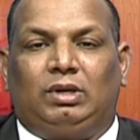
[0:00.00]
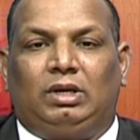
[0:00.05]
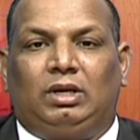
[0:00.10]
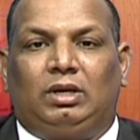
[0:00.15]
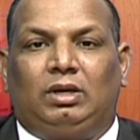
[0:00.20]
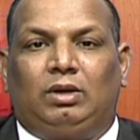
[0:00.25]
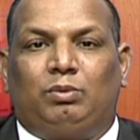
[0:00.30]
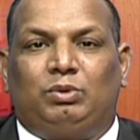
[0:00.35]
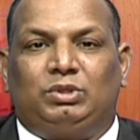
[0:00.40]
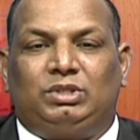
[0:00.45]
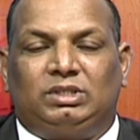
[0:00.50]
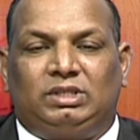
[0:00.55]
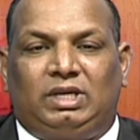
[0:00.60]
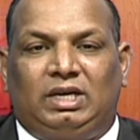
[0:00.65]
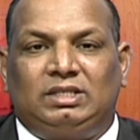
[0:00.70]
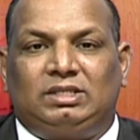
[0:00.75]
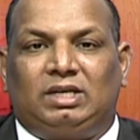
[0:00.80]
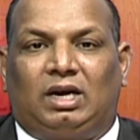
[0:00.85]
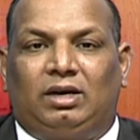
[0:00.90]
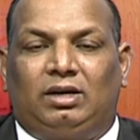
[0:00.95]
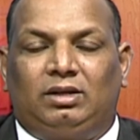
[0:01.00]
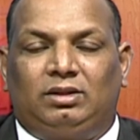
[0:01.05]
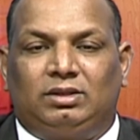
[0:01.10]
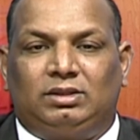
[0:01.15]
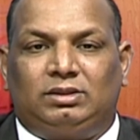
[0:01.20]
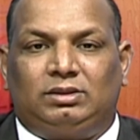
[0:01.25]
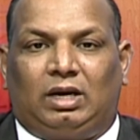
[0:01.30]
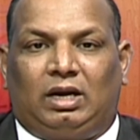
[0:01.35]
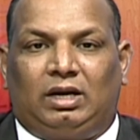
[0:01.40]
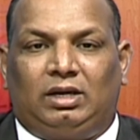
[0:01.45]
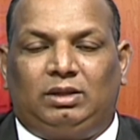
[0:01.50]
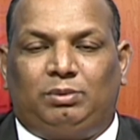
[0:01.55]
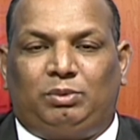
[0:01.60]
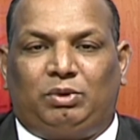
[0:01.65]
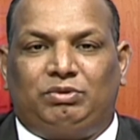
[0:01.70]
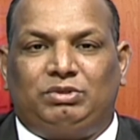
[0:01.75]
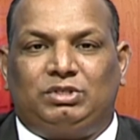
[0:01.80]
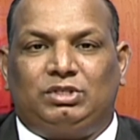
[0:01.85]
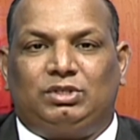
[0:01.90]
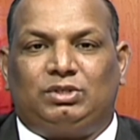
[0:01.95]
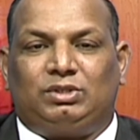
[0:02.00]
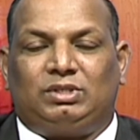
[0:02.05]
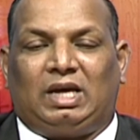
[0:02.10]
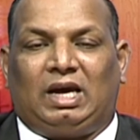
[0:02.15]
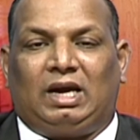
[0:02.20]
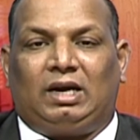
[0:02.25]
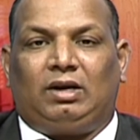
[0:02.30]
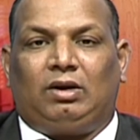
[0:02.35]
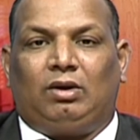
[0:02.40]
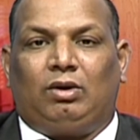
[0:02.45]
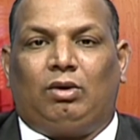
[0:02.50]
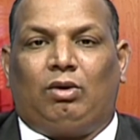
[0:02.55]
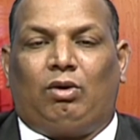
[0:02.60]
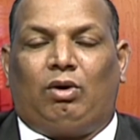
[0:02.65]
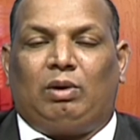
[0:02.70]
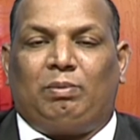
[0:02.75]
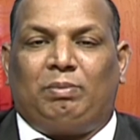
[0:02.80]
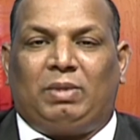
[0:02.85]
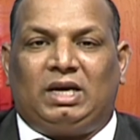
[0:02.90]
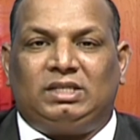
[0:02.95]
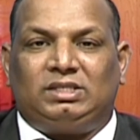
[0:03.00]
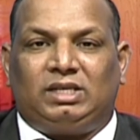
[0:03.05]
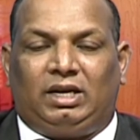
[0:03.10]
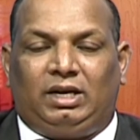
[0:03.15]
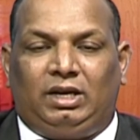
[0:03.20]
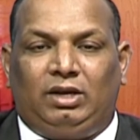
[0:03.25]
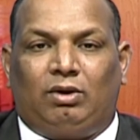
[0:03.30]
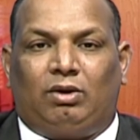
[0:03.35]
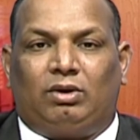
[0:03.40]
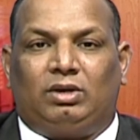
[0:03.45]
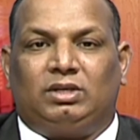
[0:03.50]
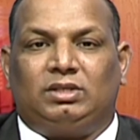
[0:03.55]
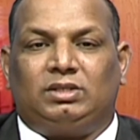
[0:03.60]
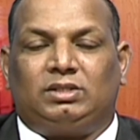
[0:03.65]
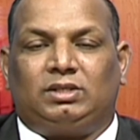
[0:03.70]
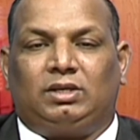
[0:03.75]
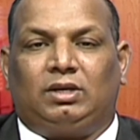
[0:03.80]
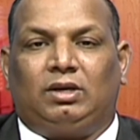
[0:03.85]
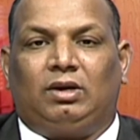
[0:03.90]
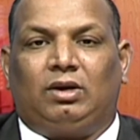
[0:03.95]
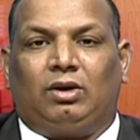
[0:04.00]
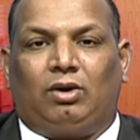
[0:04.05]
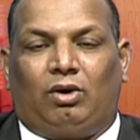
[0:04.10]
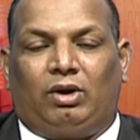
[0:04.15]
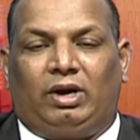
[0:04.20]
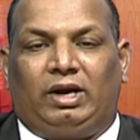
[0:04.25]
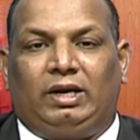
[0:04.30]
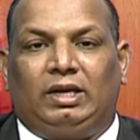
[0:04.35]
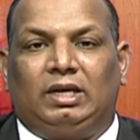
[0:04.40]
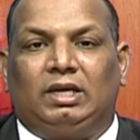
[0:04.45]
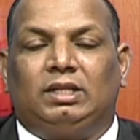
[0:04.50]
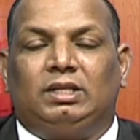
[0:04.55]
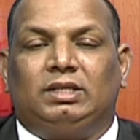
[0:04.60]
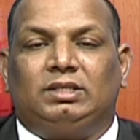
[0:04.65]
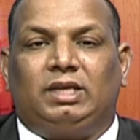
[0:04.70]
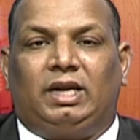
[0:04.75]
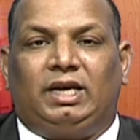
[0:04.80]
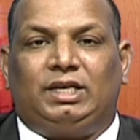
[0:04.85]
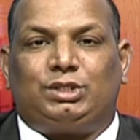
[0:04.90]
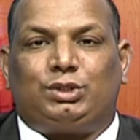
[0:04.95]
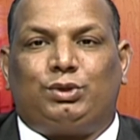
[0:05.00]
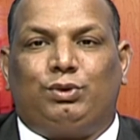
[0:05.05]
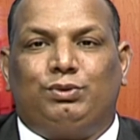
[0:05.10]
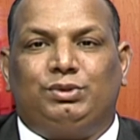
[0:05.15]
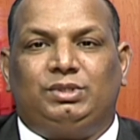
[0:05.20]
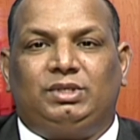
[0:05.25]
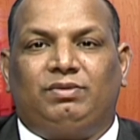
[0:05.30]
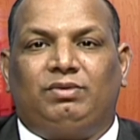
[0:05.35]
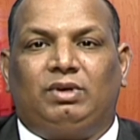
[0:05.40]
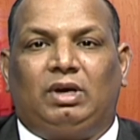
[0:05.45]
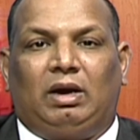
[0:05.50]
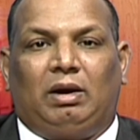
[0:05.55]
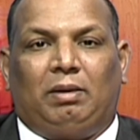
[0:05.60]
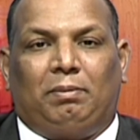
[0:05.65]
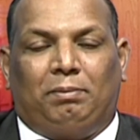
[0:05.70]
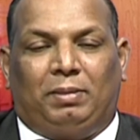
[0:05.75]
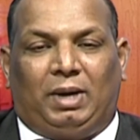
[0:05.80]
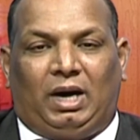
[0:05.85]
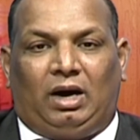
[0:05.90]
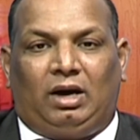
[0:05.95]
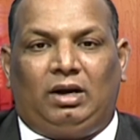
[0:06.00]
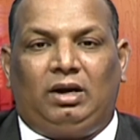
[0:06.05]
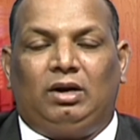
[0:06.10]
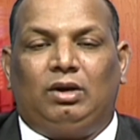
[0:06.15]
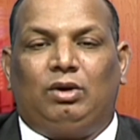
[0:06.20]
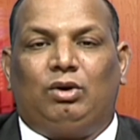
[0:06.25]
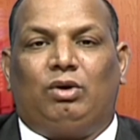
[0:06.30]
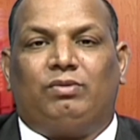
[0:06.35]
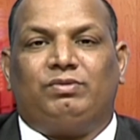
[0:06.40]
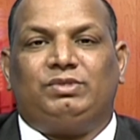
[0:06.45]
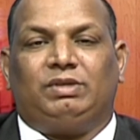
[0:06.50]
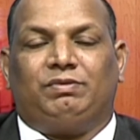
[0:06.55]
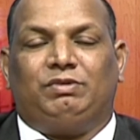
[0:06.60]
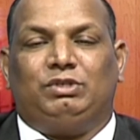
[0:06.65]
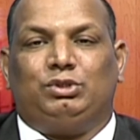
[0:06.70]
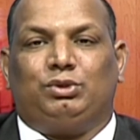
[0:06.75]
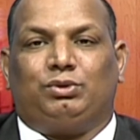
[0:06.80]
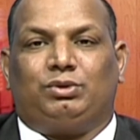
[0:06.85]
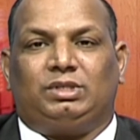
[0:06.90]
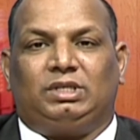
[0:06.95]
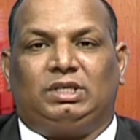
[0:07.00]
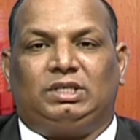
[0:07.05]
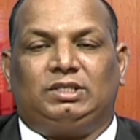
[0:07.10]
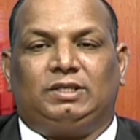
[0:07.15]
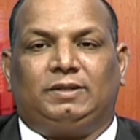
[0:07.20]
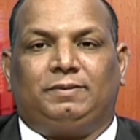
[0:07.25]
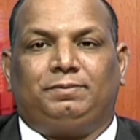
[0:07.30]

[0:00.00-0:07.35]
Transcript: which is raised under the provisions of this Act or pass any orders on it. This is an exclusive bar of civil jurisdiction.